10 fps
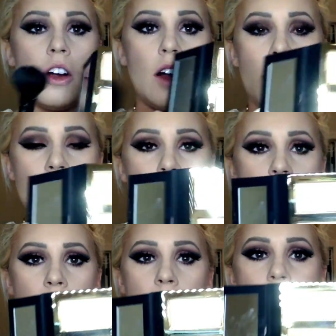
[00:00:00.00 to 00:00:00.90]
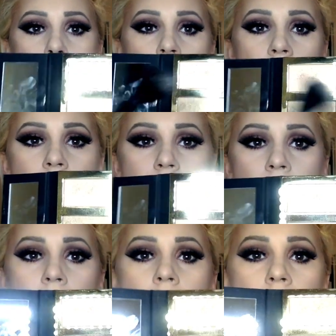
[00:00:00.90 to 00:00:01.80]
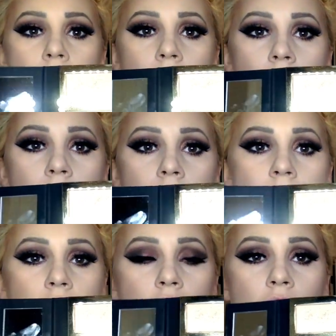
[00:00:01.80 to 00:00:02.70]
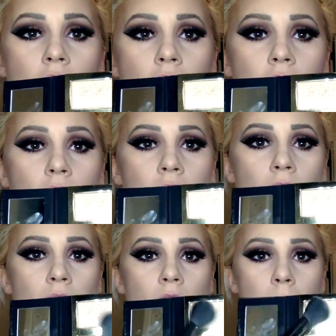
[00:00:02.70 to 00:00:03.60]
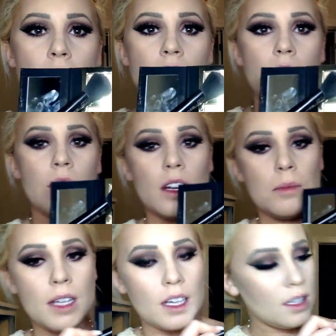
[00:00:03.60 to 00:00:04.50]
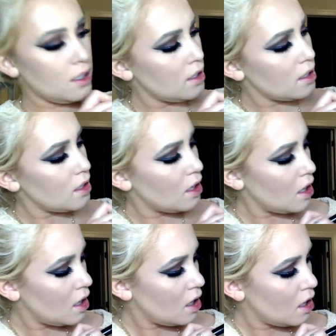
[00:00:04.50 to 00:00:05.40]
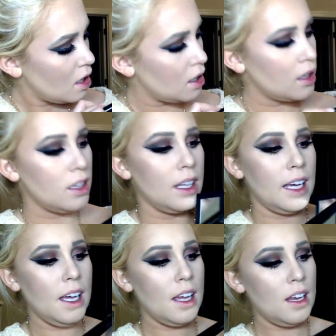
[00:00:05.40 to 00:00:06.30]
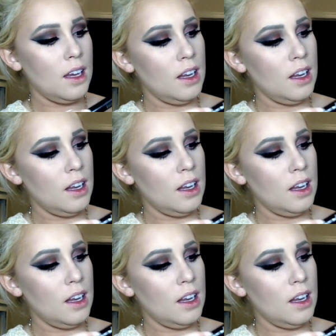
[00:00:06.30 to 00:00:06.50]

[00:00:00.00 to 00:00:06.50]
Or actually, I'm going to mix Stunner, and then I'm also going to mix Lit